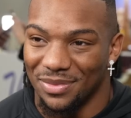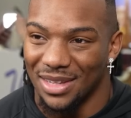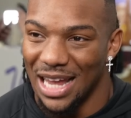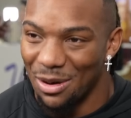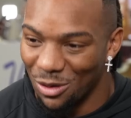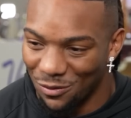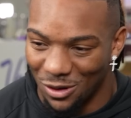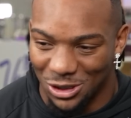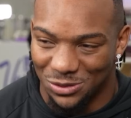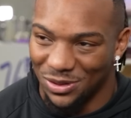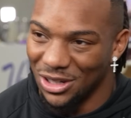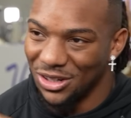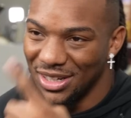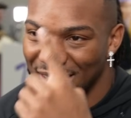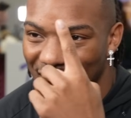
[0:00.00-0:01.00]
and reversed
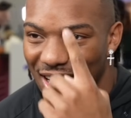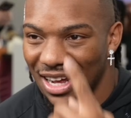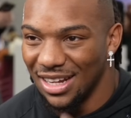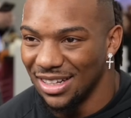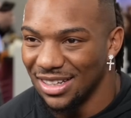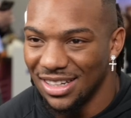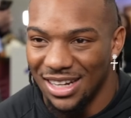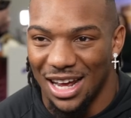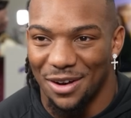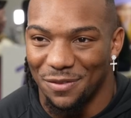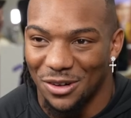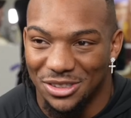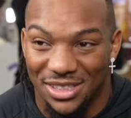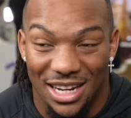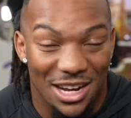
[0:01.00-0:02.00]
field and got a
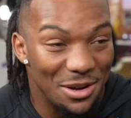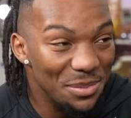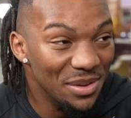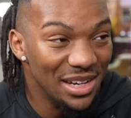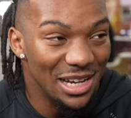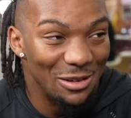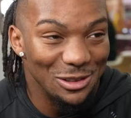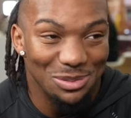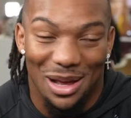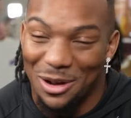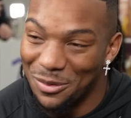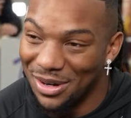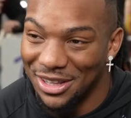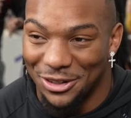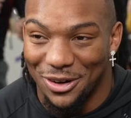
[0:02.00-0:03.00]
first down. But it was probably
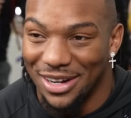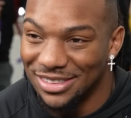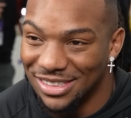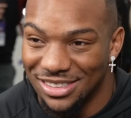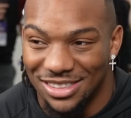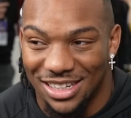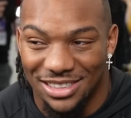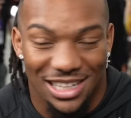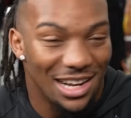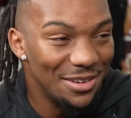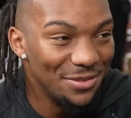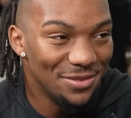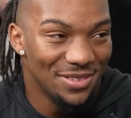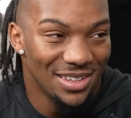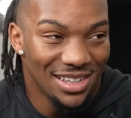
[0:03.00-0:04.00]
one of the craziest things
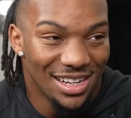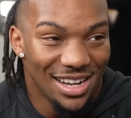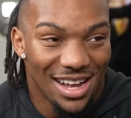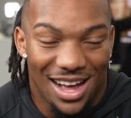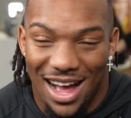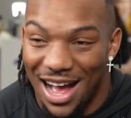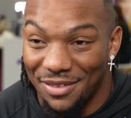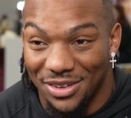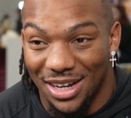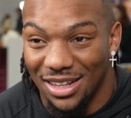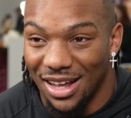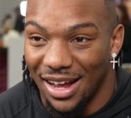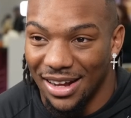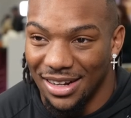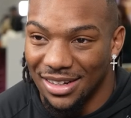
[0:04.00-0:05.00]
I've done.
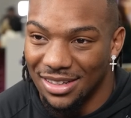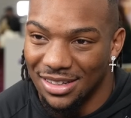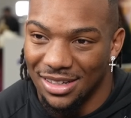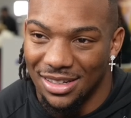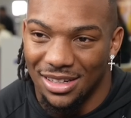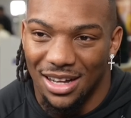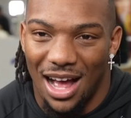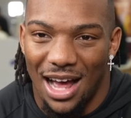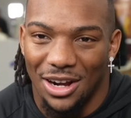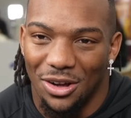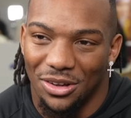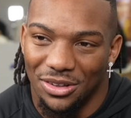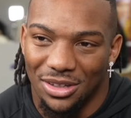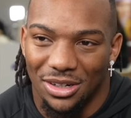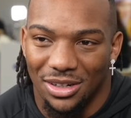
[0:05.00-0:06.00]
I
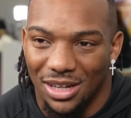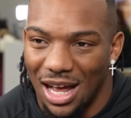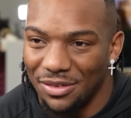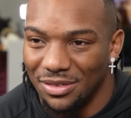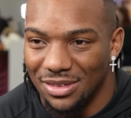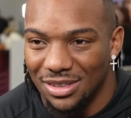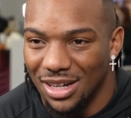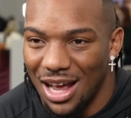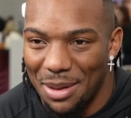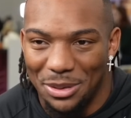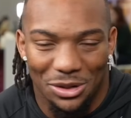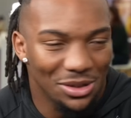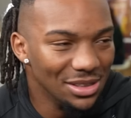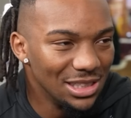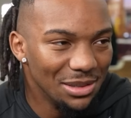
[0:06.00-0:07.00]
know I be
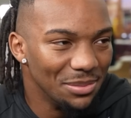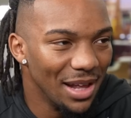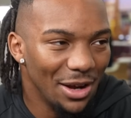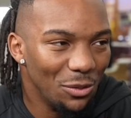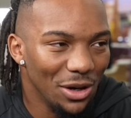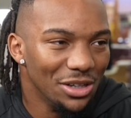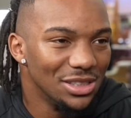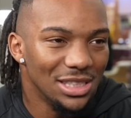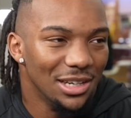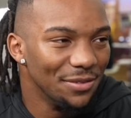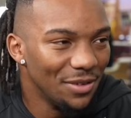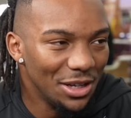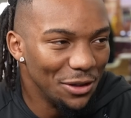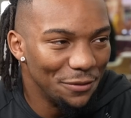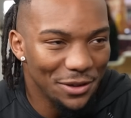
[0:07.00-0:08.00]
doing some weird stuff
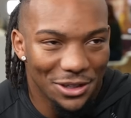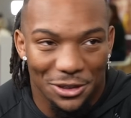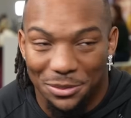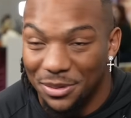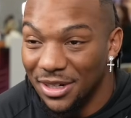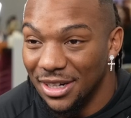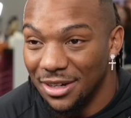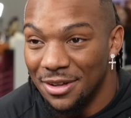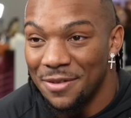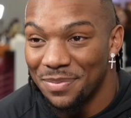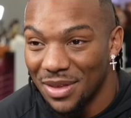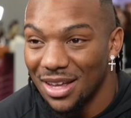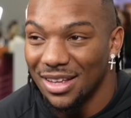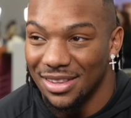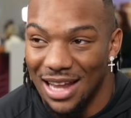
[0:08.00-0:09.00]
on the field, but
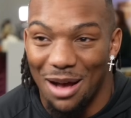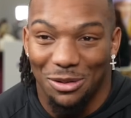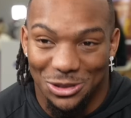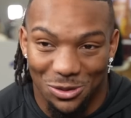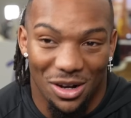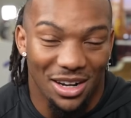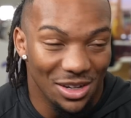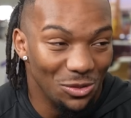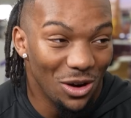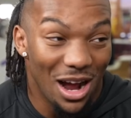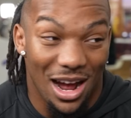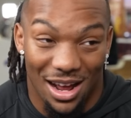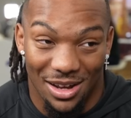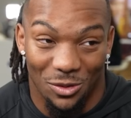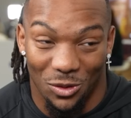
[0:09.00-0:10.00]
that was one
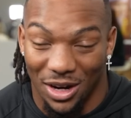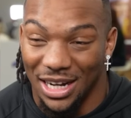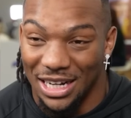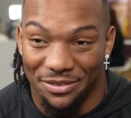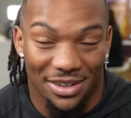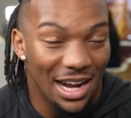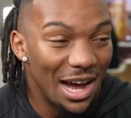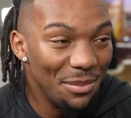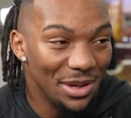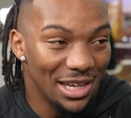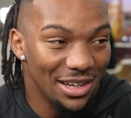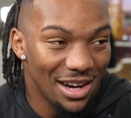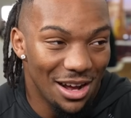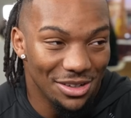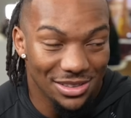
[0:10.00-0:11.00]
where it even got me,
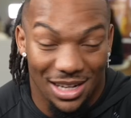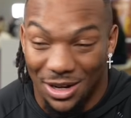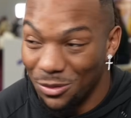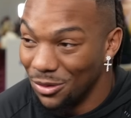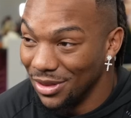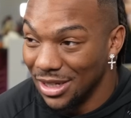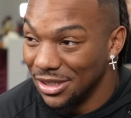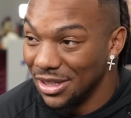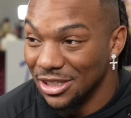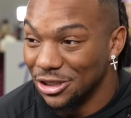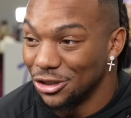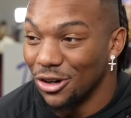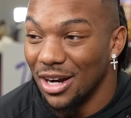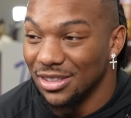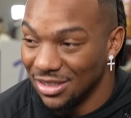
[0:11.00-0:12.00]
and I was like, well, this is
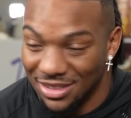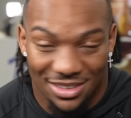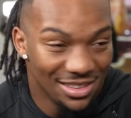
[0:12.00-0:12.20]
crazy.